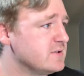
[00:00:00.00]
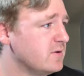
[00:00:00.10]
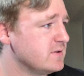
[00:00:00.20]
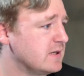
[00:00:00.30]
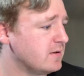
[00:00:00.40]
So
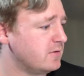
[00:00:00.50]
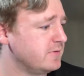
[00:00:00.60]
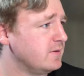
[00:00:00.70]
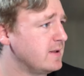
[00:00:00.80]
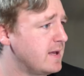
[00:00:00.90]
let's take a look at
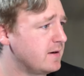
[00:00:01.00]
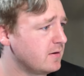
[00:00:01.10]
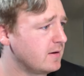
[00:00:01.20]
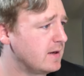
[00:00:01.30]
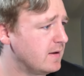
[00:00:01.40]
the
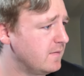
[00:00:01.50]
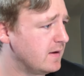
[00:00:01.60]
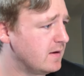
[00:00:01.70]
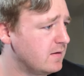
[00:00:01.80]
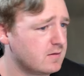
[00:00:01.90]
ladder and
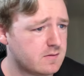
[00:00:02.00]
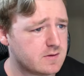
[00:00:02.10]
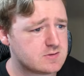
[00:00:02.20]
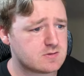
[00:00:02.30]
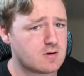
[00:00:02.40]
then the
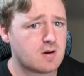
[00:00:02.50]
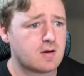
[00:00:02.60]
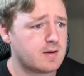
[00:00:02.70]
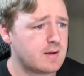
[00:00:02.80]
draw